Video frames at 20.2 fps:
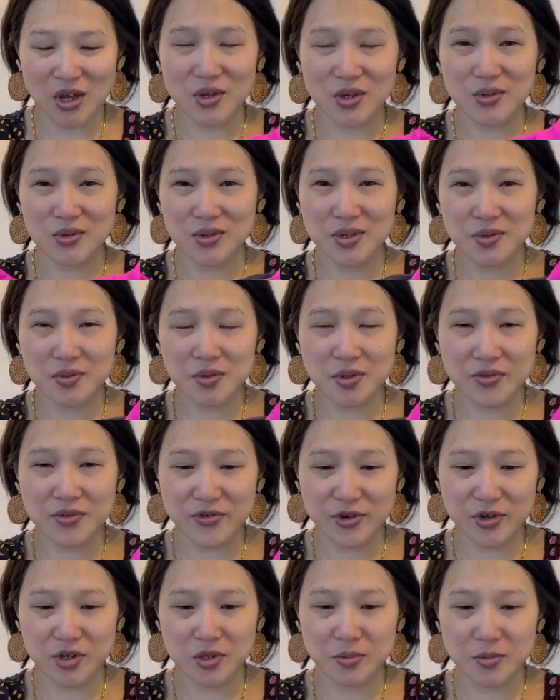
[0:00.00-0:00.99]
So this was the
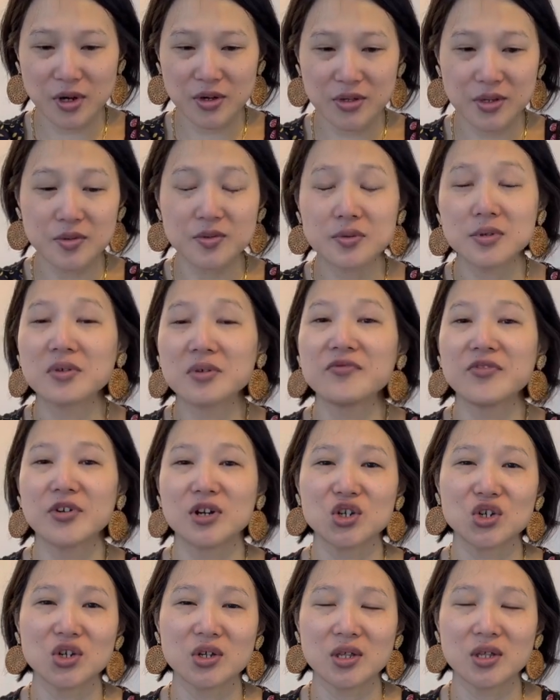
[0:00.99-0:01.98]
first bra. This was the
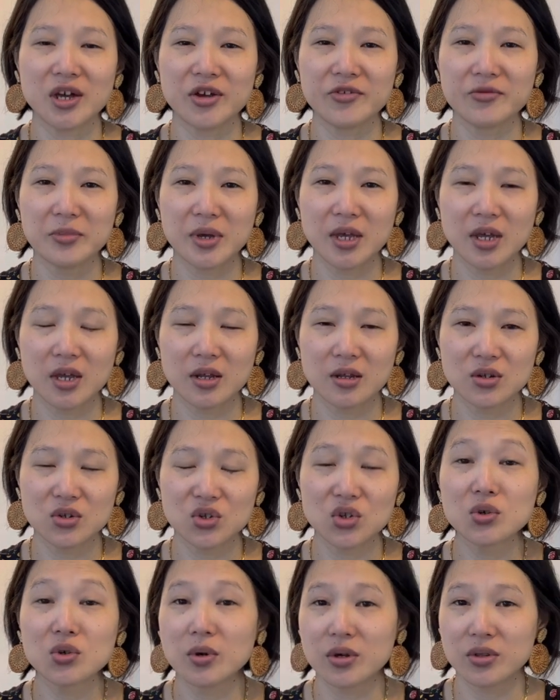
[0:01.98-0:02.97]
version that I've made
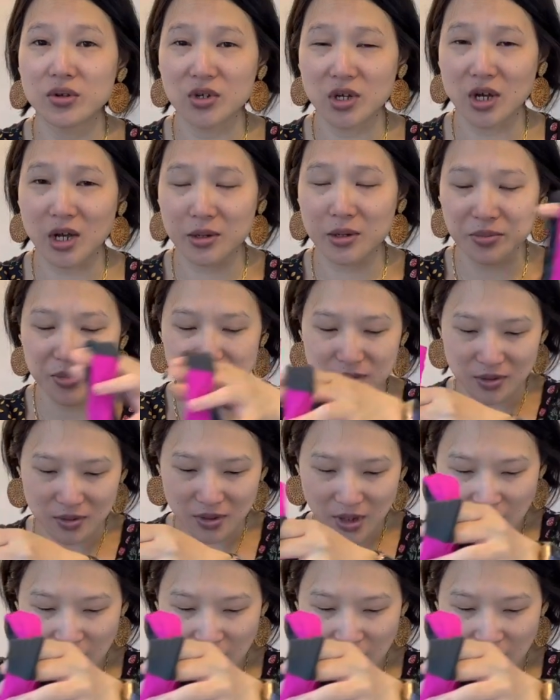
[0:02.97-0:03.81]
two other times.